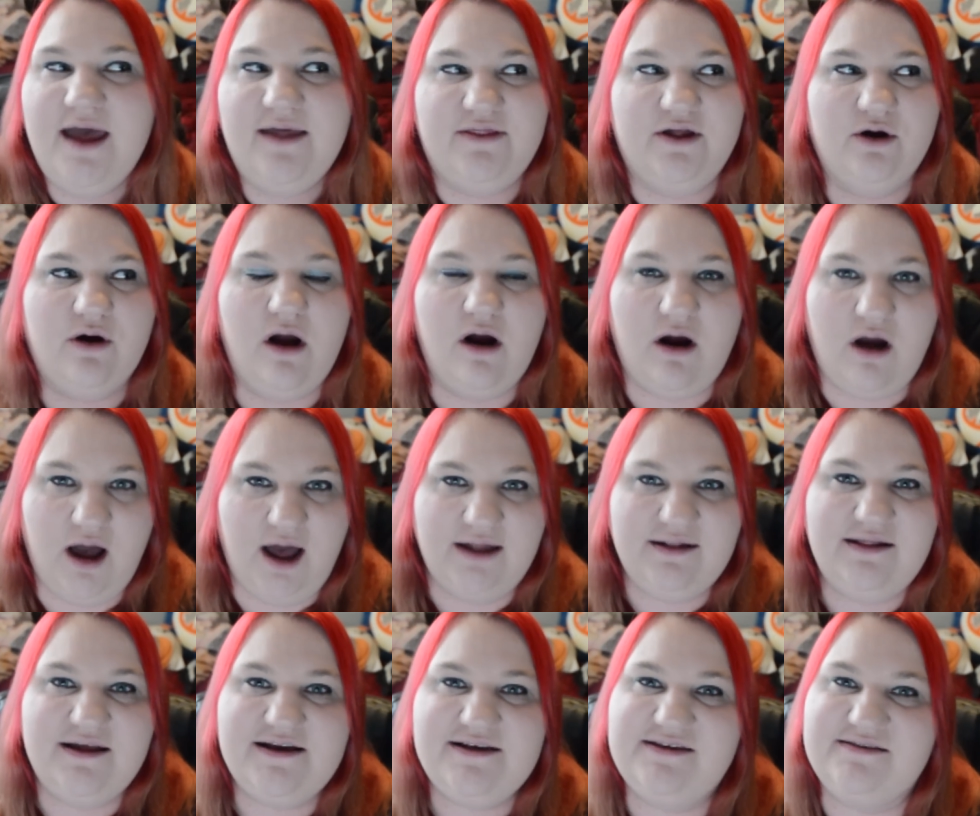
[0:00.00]
there are
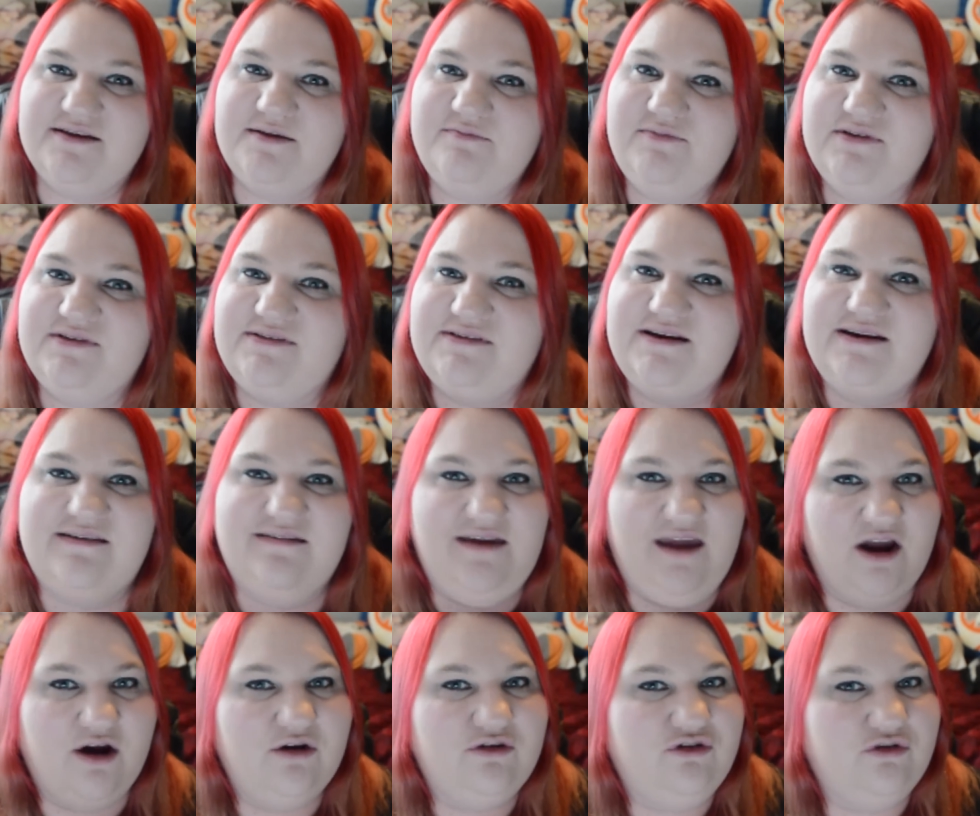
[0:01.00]
oddly some distinct
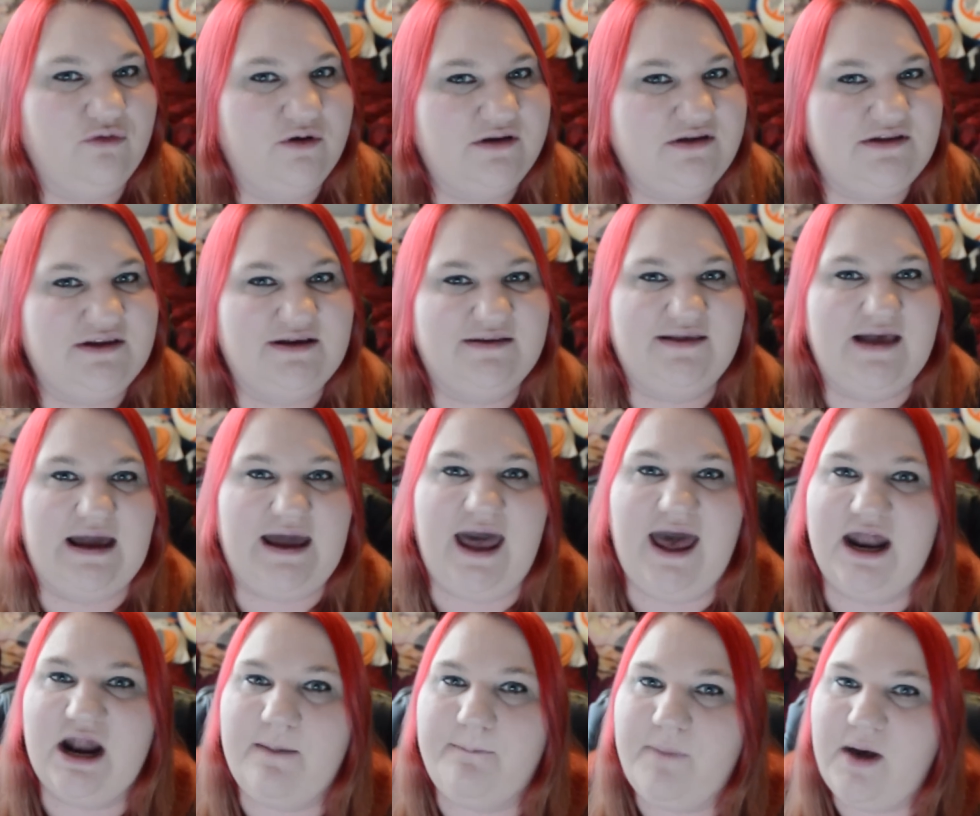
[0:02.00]
characteristics that
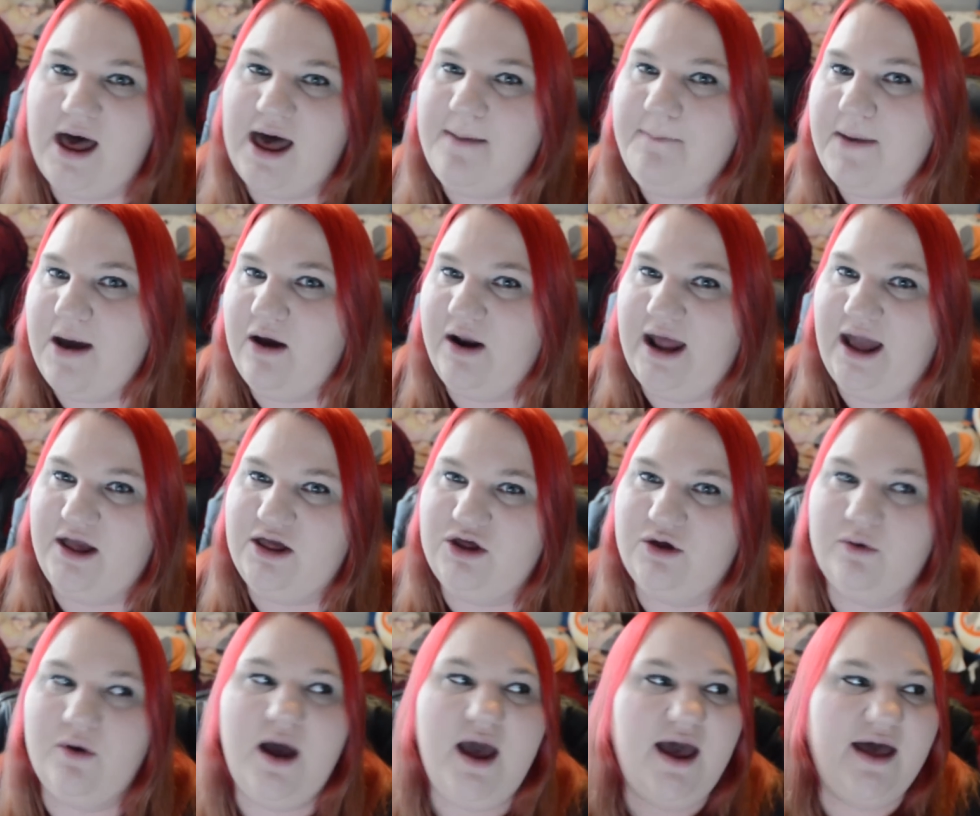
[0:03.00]
kind of pop out at
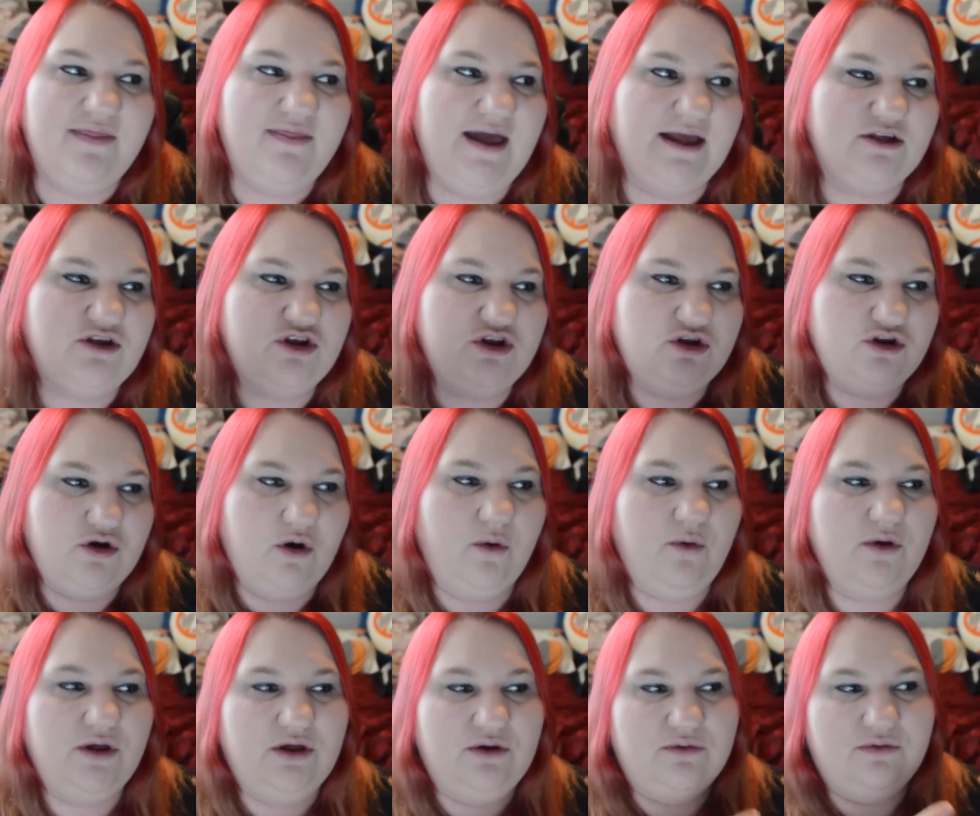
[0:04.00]
you that
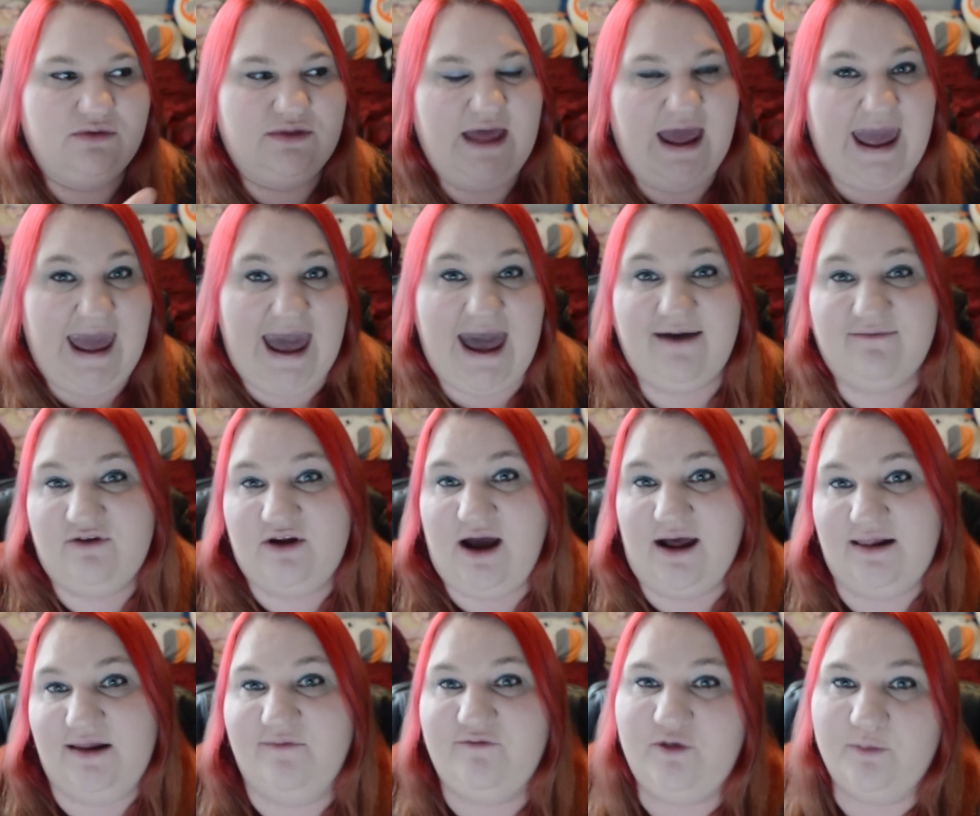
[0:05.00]
show you they have
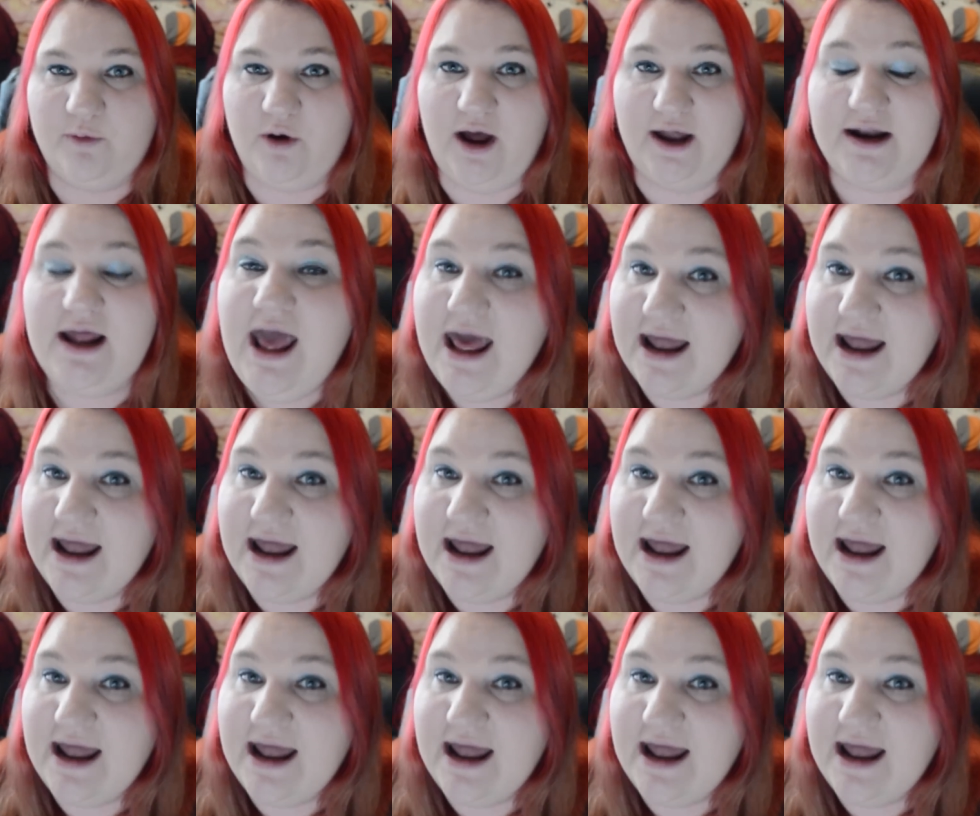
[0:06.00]
not lived abroad.